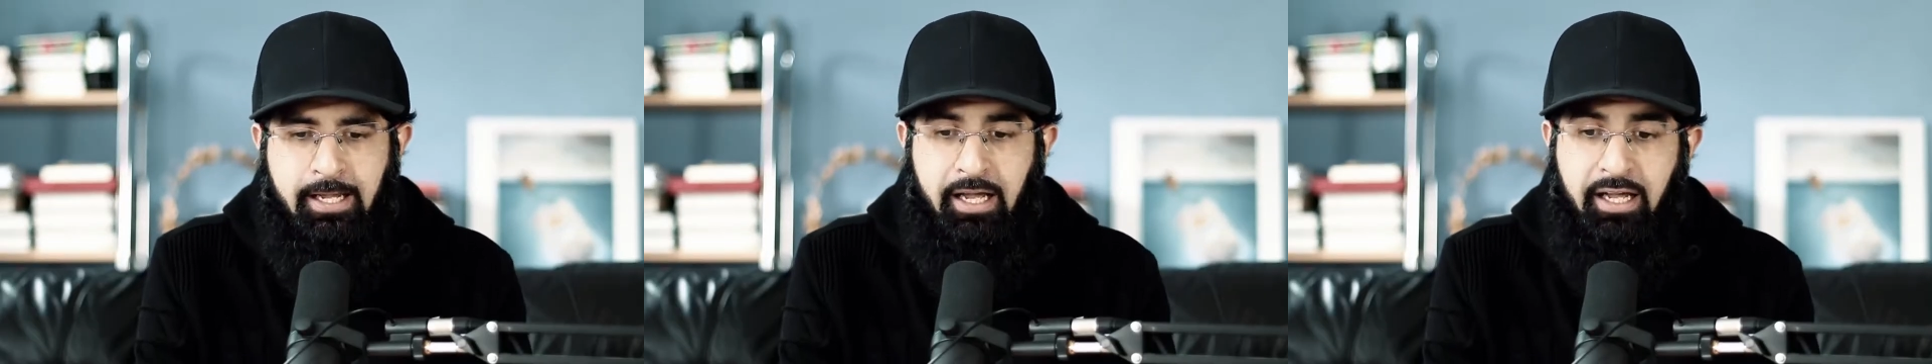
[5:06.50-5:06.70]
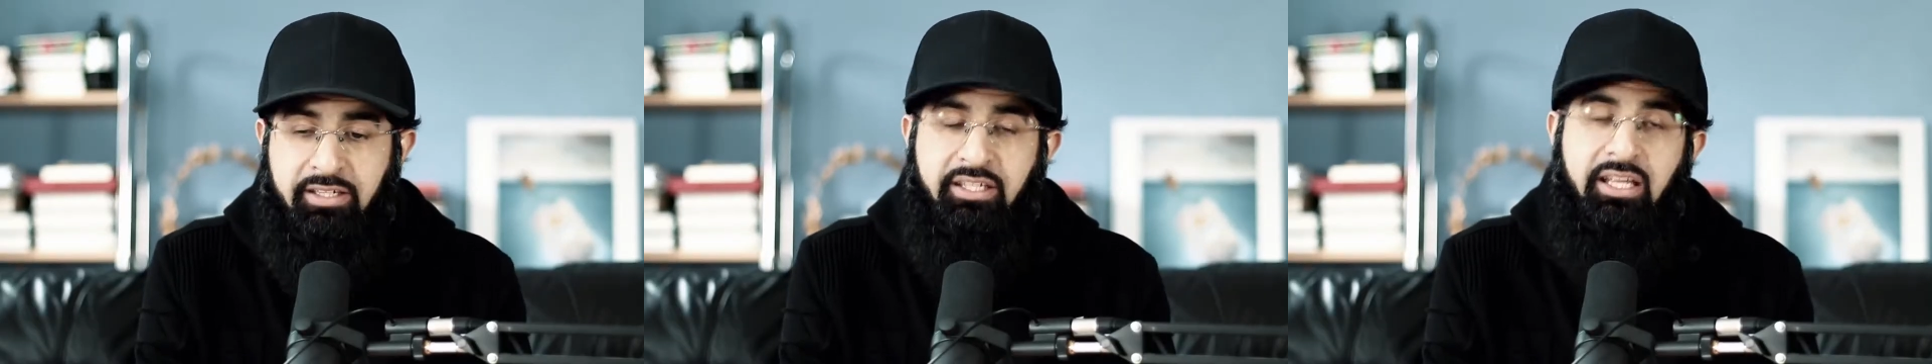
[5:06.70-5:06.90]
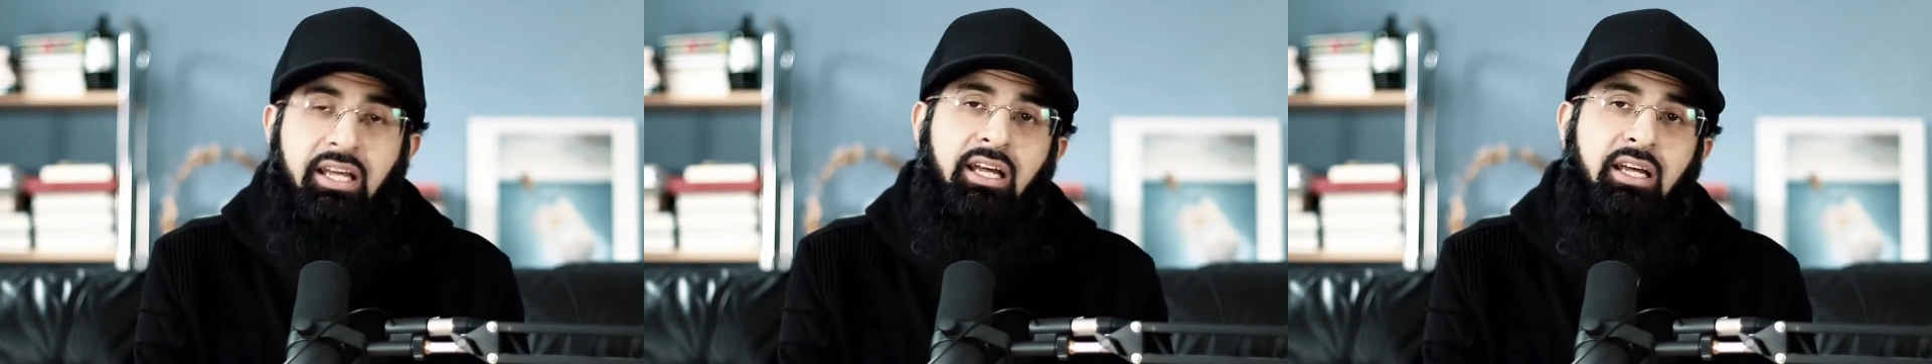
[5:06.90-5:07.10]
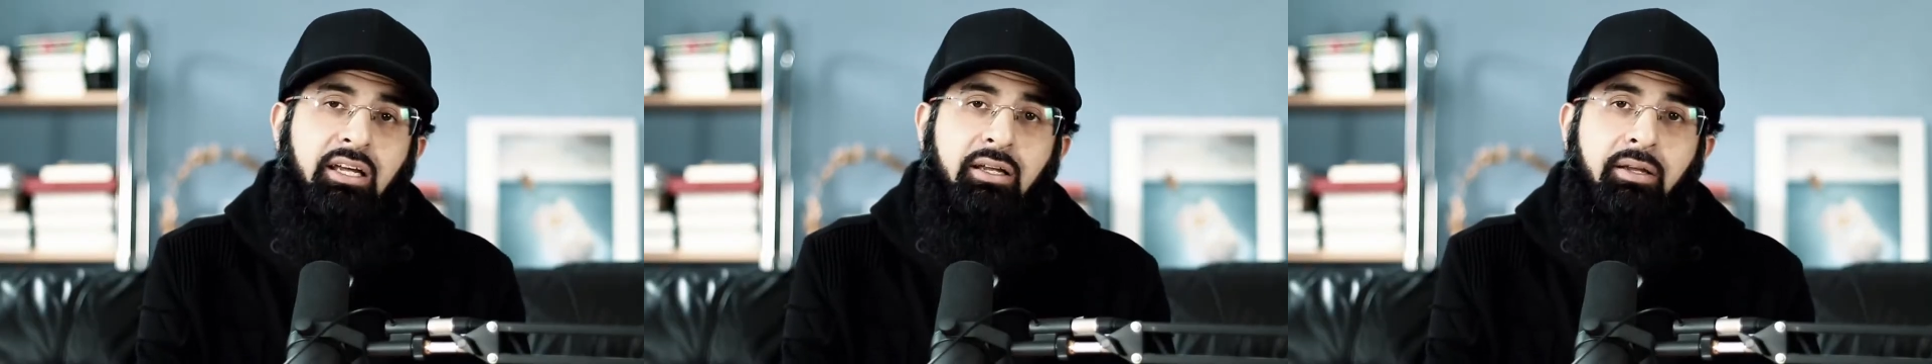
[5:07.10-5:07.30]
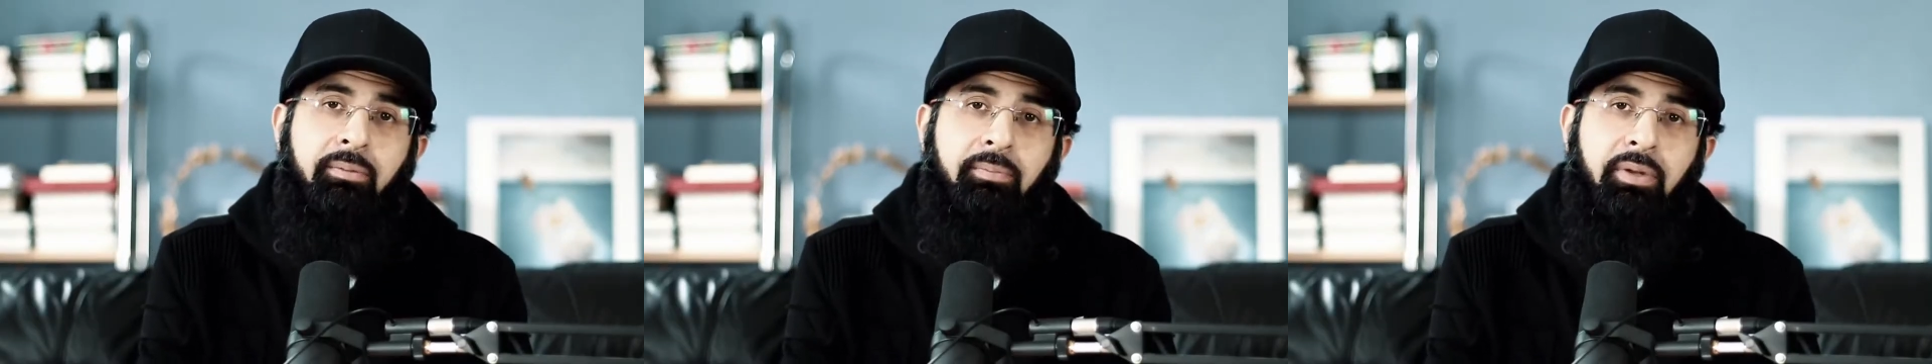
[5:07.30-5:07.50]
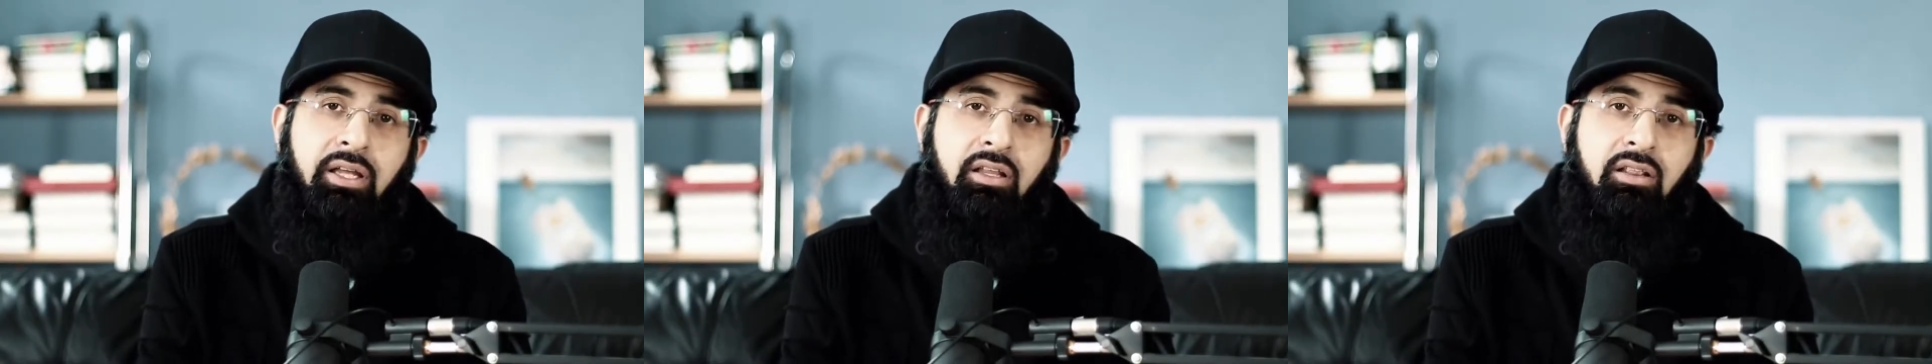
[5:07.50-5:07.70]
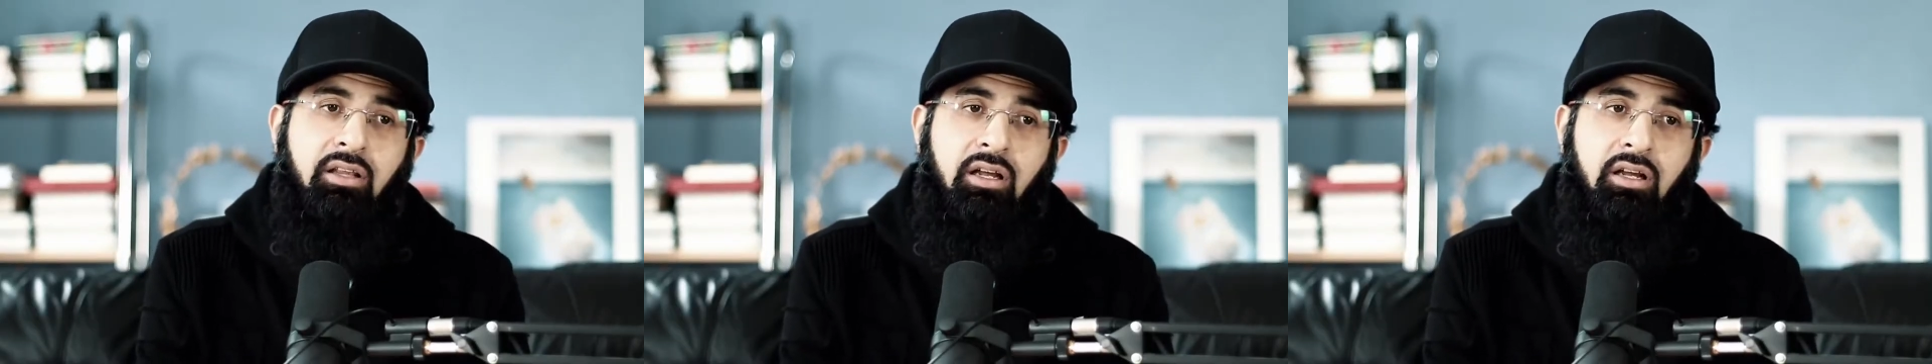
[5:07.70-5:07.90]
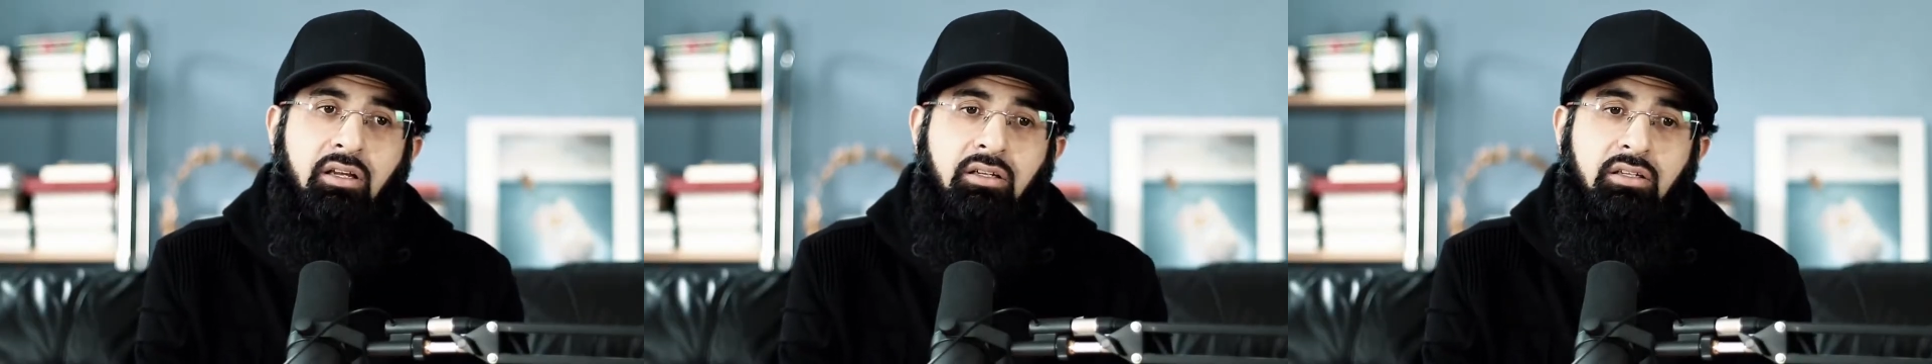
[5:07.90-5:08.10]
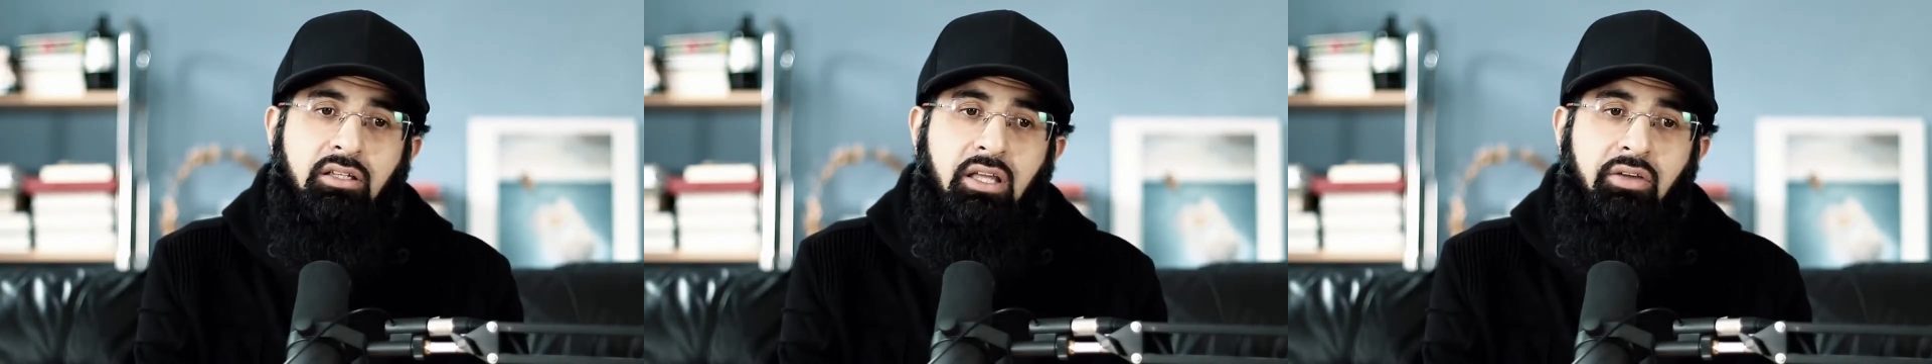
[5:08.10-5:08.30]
And yeah, may Allah